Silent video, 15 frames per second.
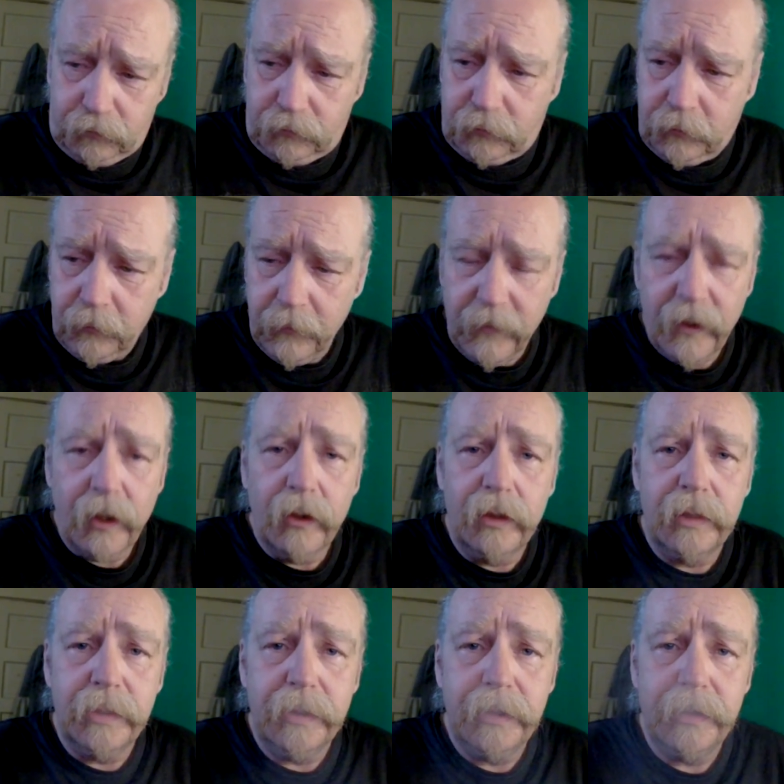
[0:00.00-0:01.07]

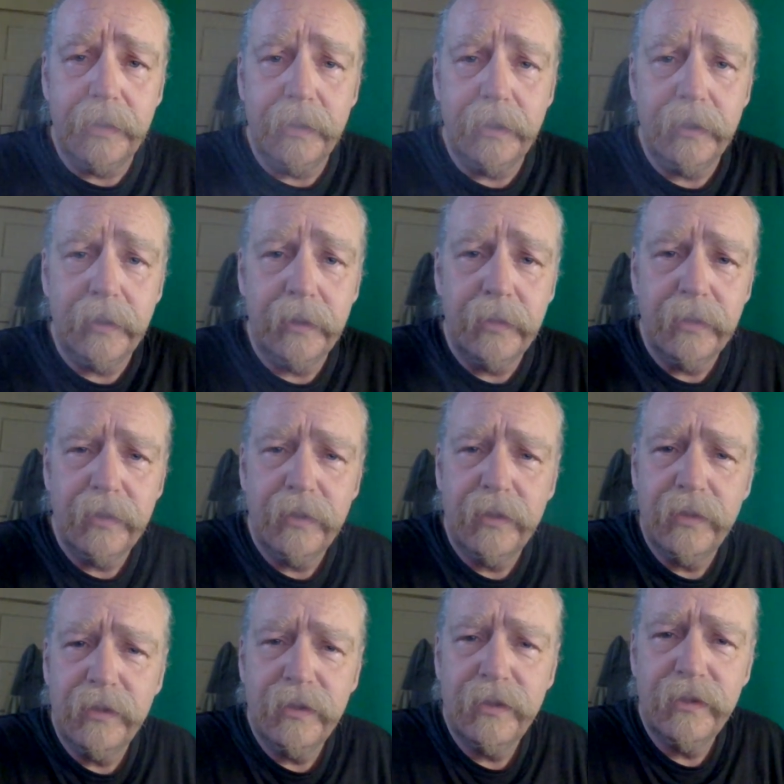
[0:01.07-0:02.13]

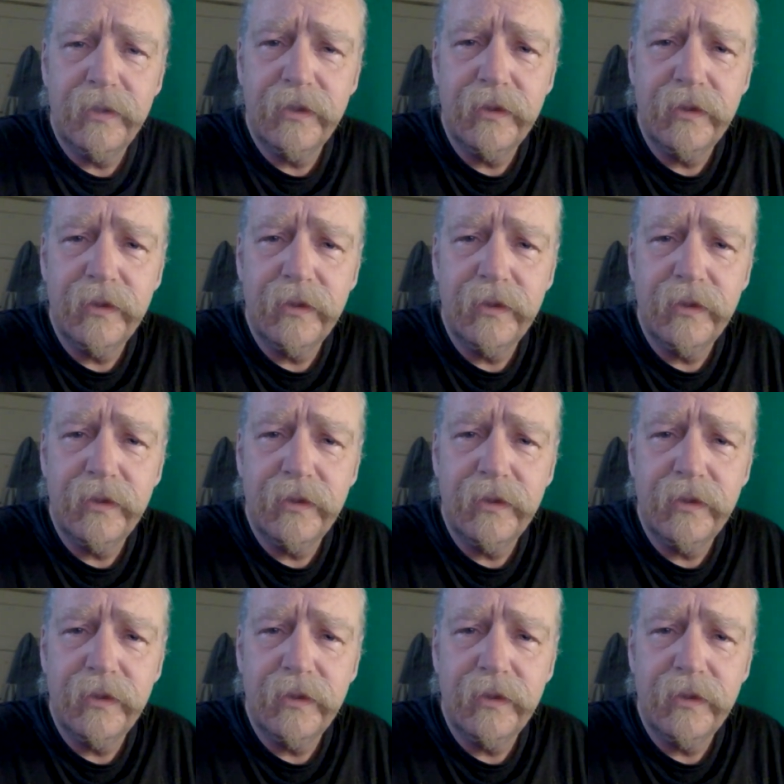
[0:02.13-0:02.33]
[no speech]